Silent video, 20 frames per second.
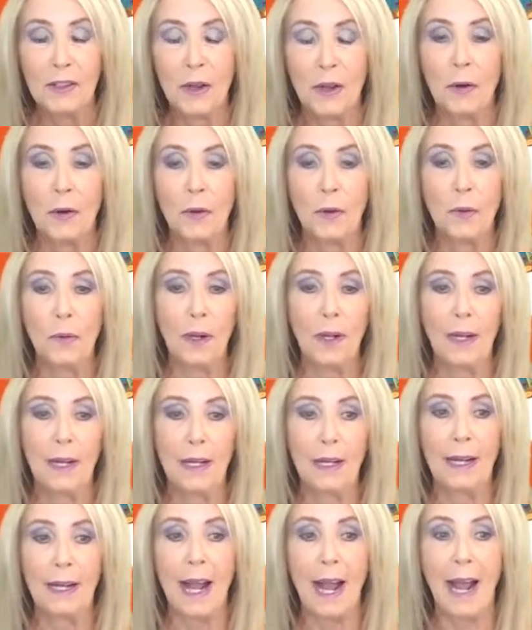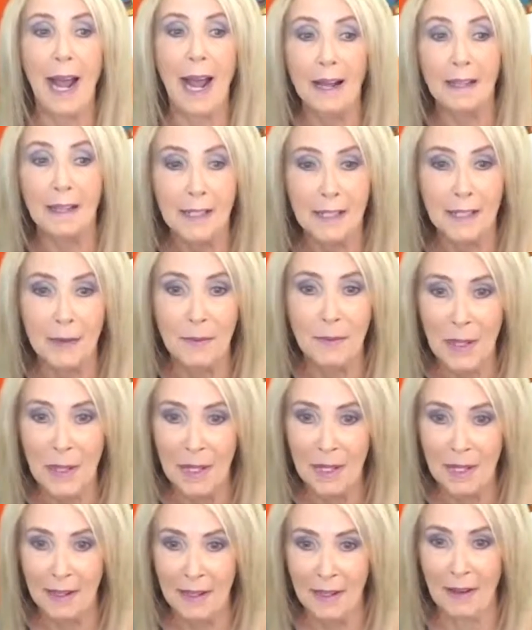So it has to
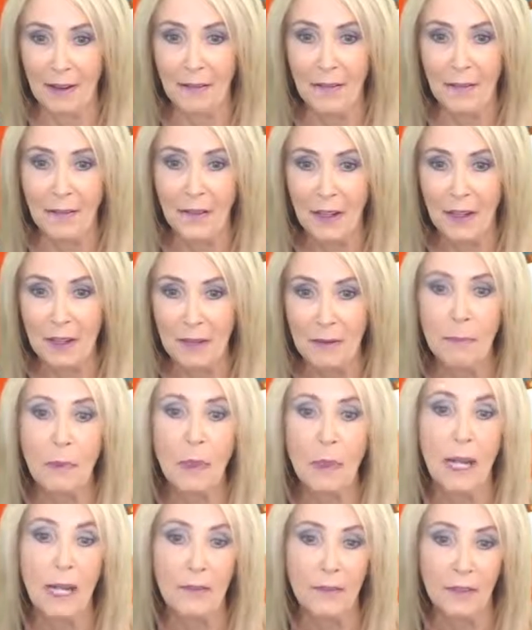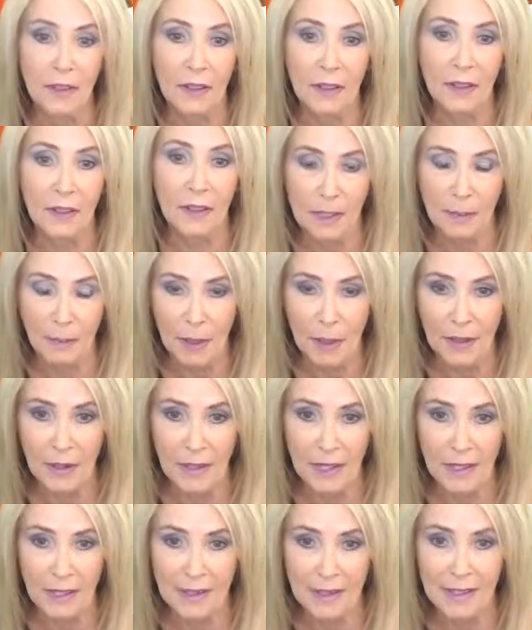be a fun, playful
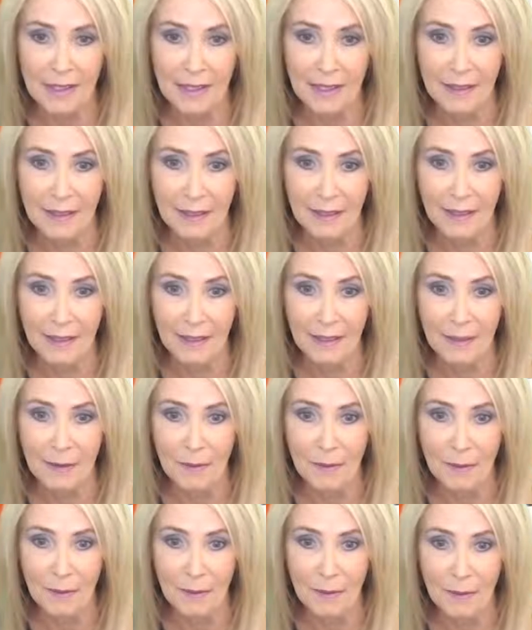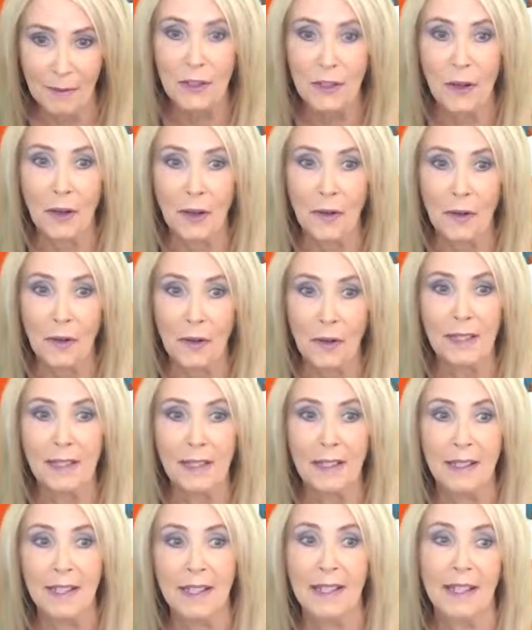experience, more so
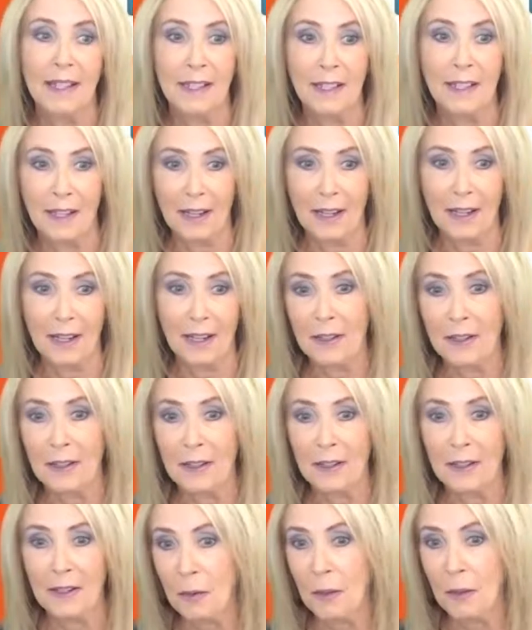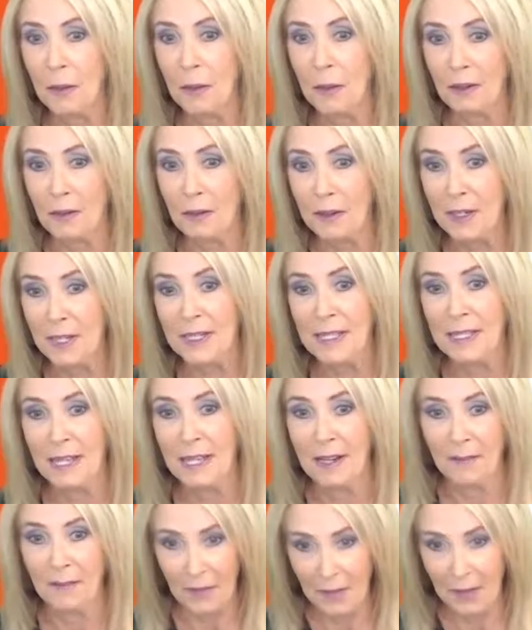than, I want to
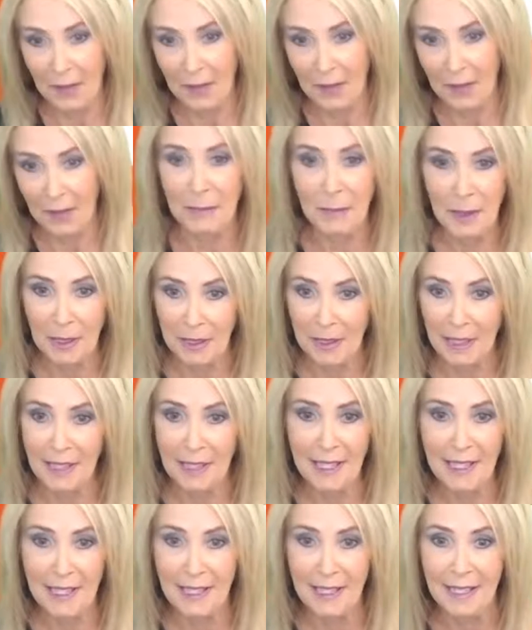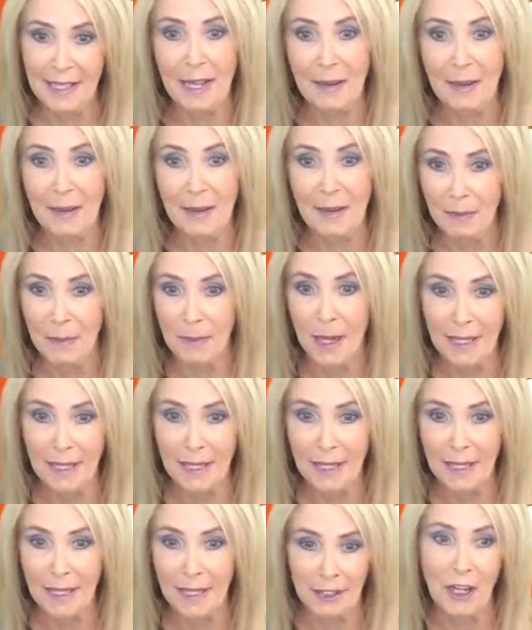increase flexibility and get my
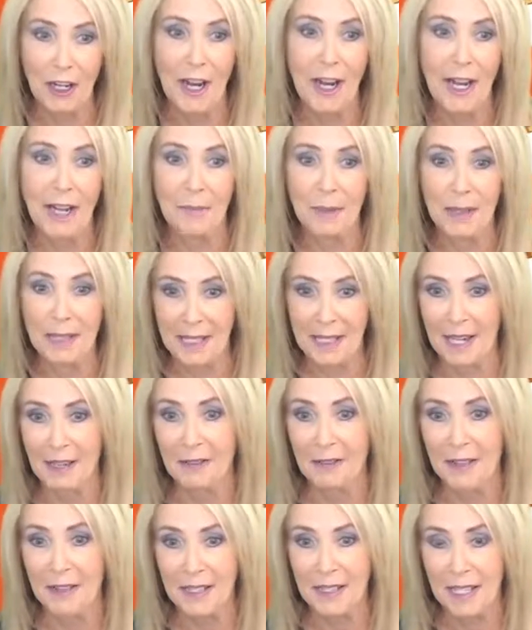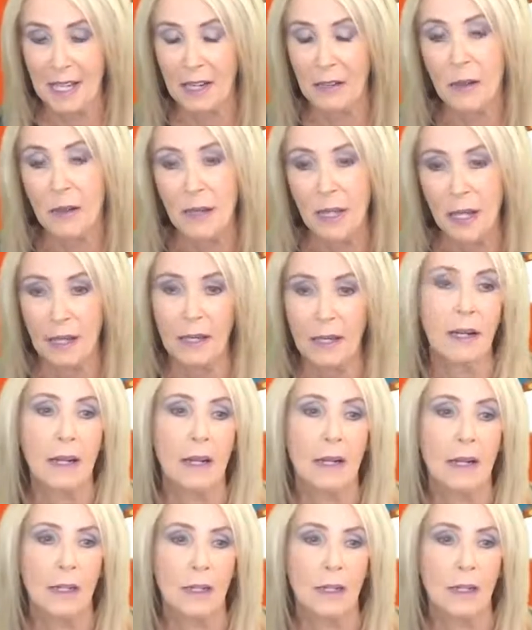body in shape, et cetera, that,